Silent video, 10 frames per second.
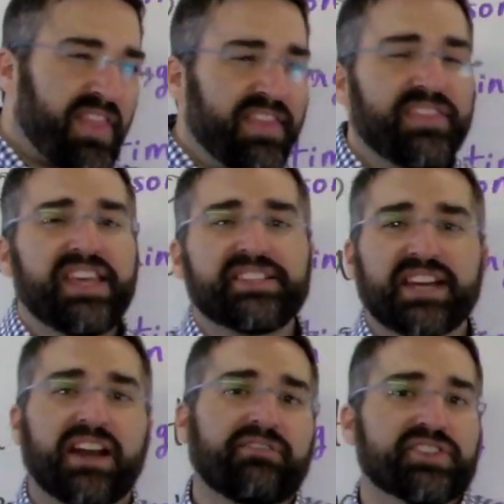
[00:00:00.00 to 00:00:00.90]
These
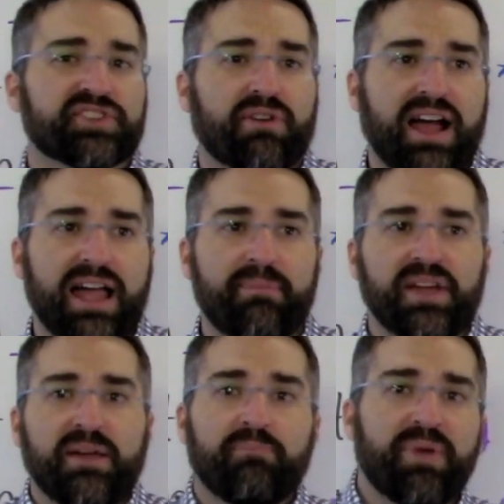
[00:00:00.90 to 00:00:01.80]
kind of describe
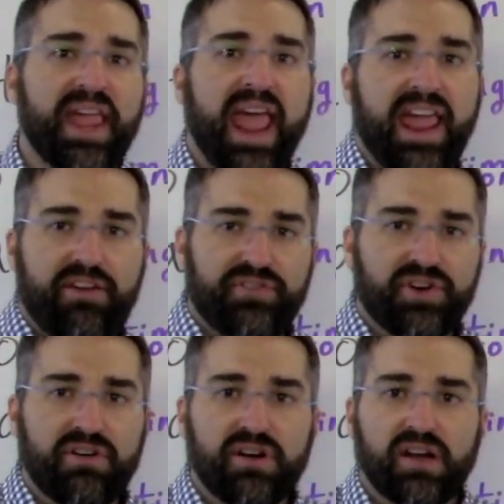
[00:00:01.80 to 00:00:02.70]

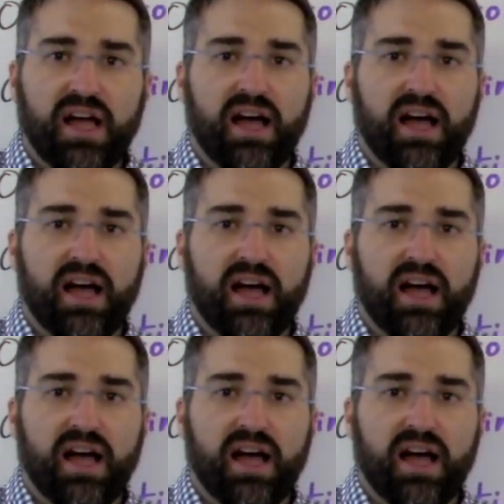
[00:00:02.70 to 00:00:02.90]
behavior,